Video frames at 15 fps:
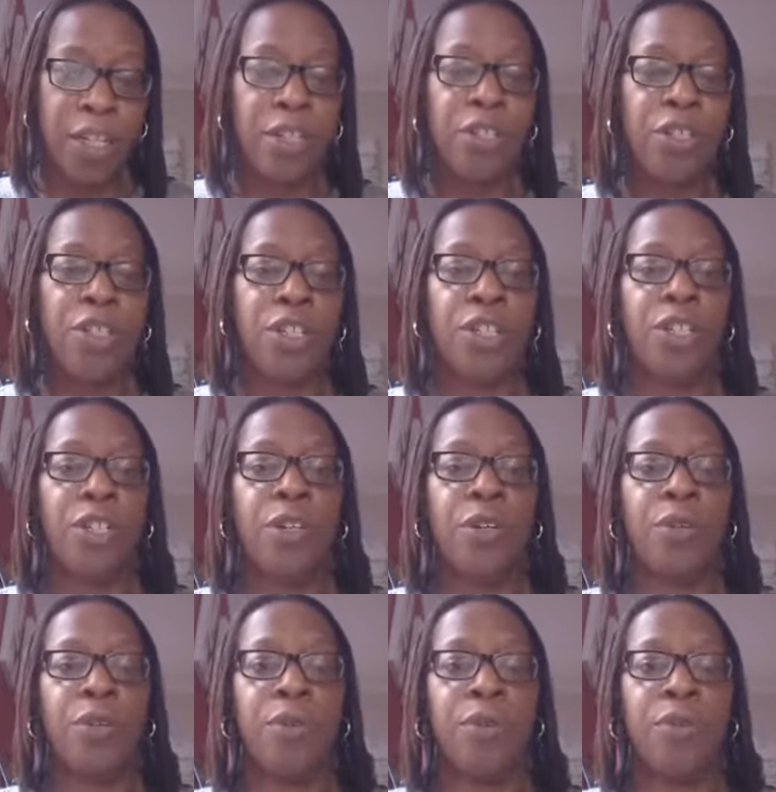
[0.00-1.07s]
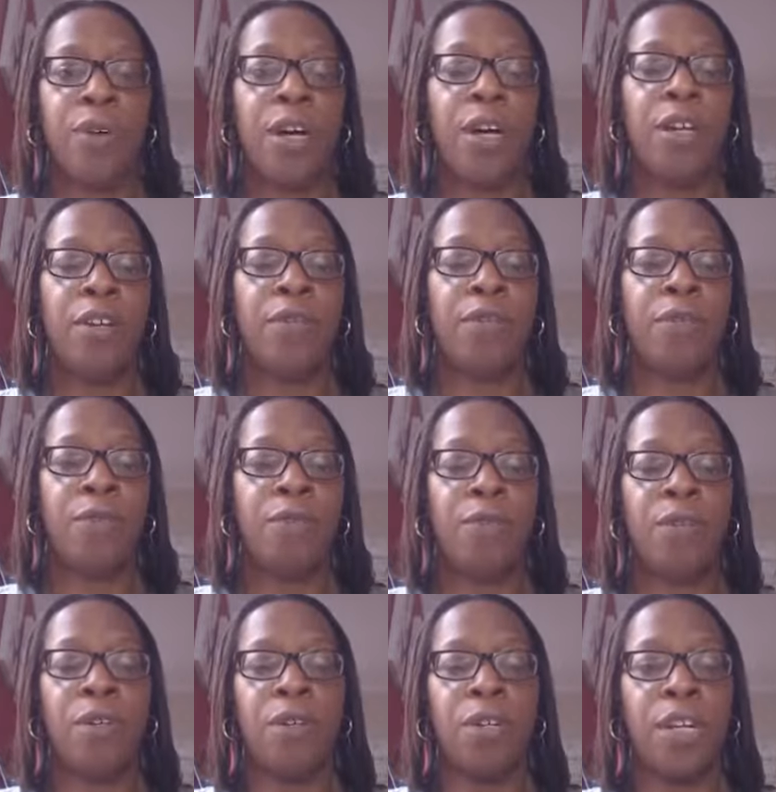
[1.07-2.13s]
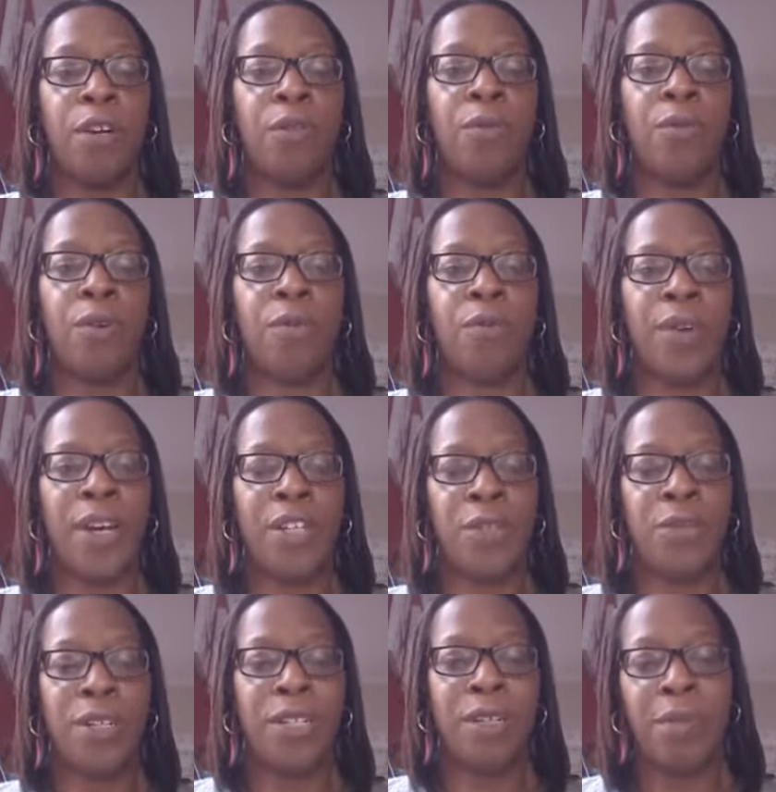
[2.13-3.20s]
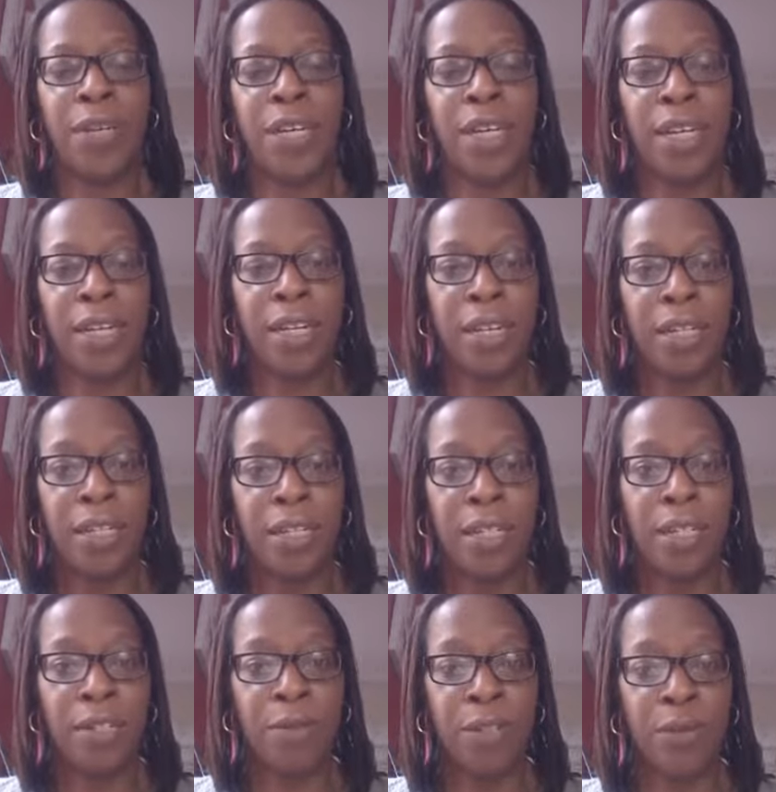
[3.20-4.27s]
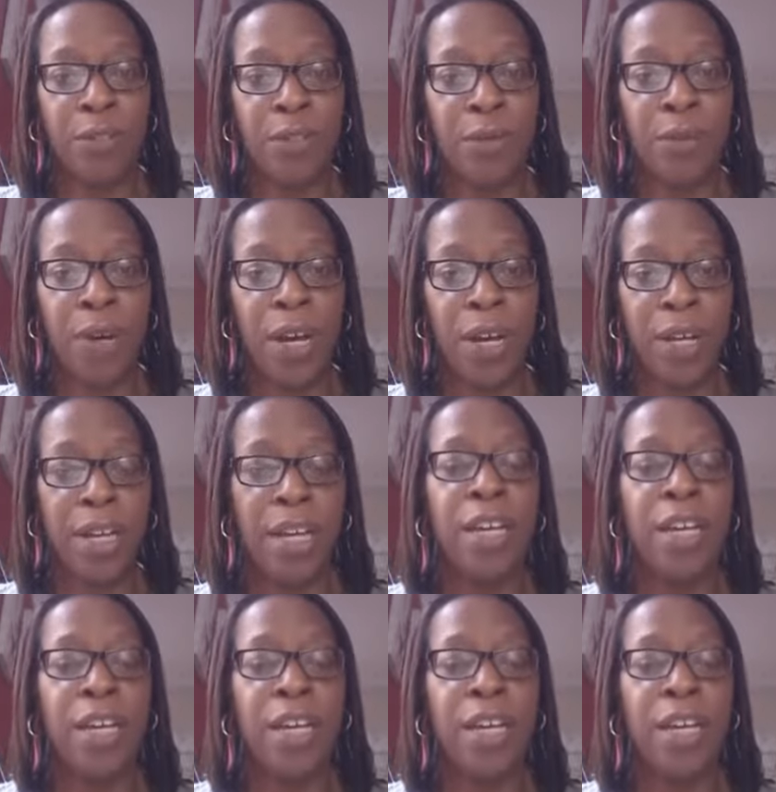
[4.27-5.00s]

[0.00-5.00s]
She knew kind of what, you know, what where she wanted to be in London, where she wanted to work.